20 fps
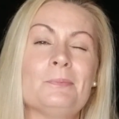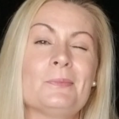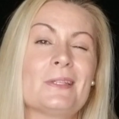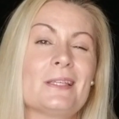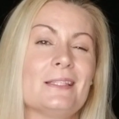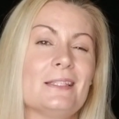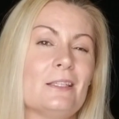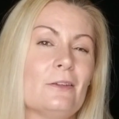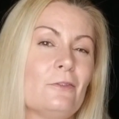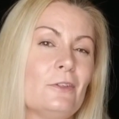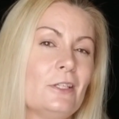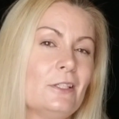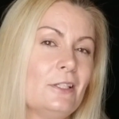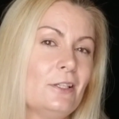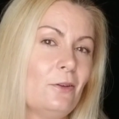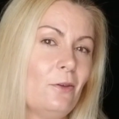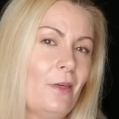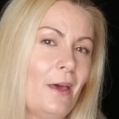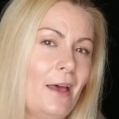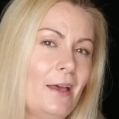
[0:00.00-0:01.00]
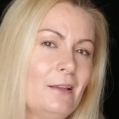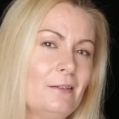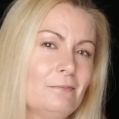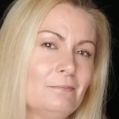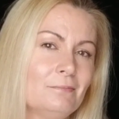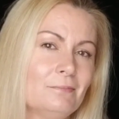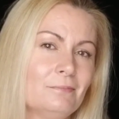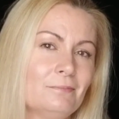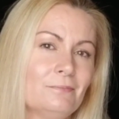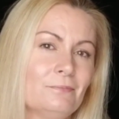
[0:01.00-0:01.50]
Because if you do that,
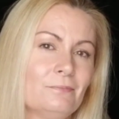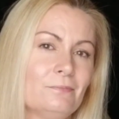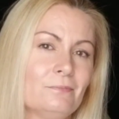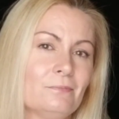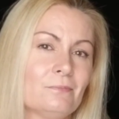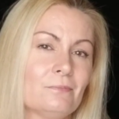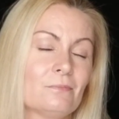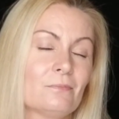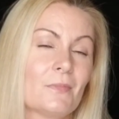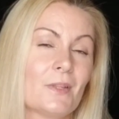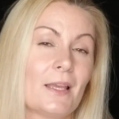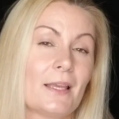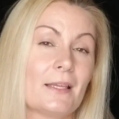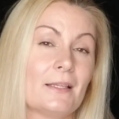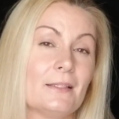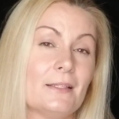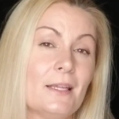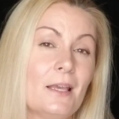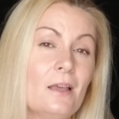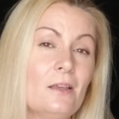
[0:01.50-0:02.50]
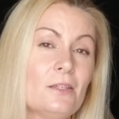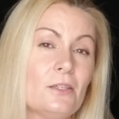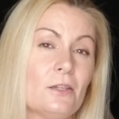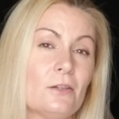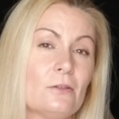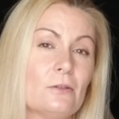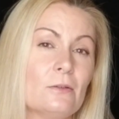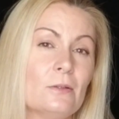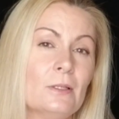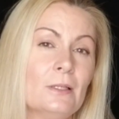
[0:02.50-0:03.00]
I can tell
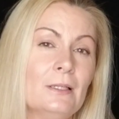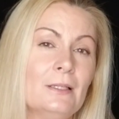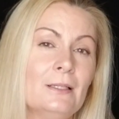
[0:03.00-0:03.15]
you,